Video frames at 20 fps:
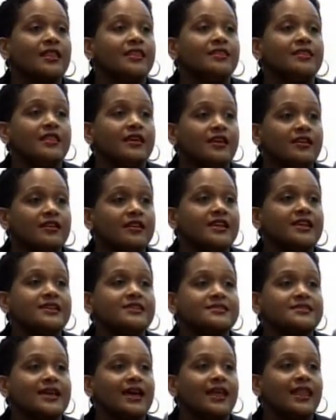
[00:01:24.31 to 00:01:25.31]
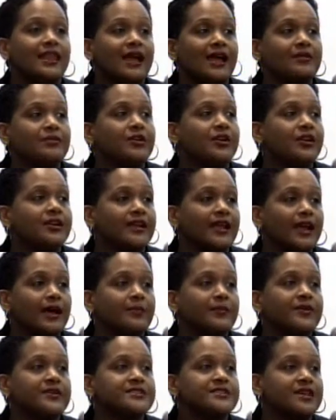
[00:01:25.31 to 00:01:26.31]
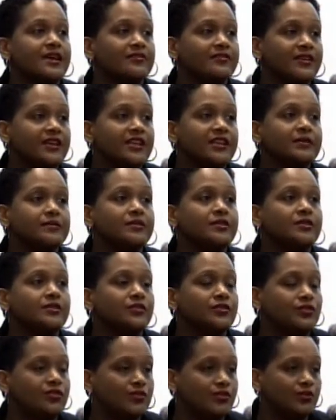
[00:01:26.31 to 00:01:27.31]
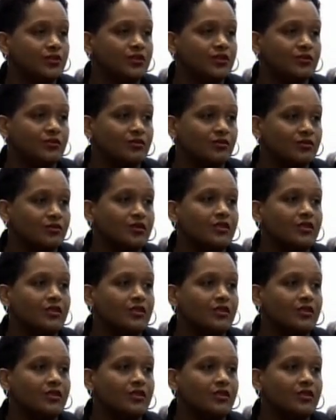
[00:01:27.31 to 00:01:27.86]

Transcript: there is a library on campus available to you.